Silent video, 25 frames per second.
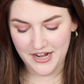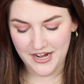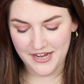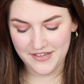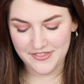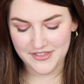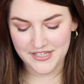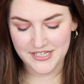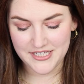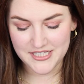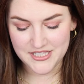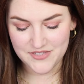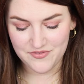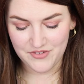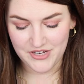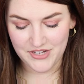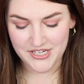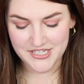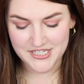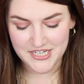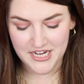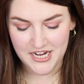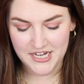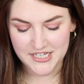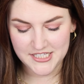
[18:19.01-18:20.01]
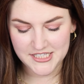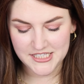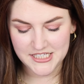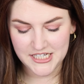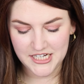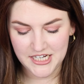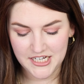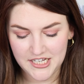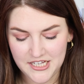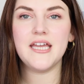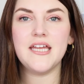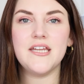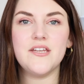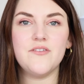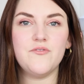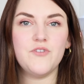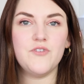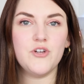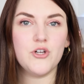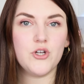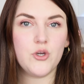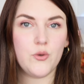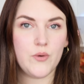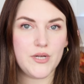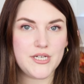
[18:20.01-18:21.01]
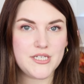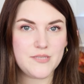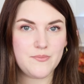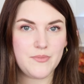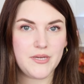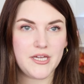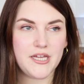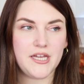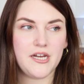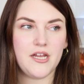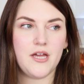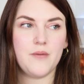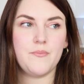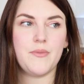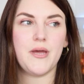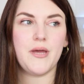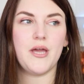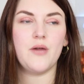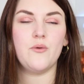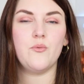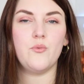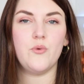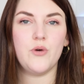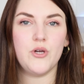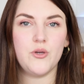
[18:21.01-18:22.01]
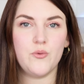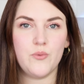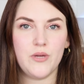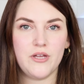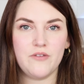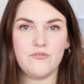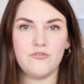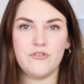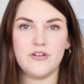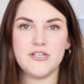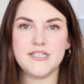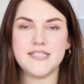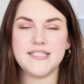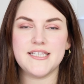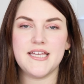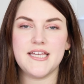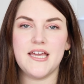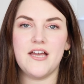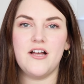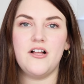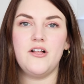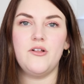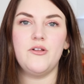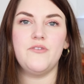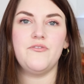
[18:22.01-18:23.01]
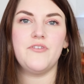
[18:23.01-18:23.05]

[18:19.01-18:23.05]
I think it's fantastic. And if you're going to pick it up, I would wait for a sale.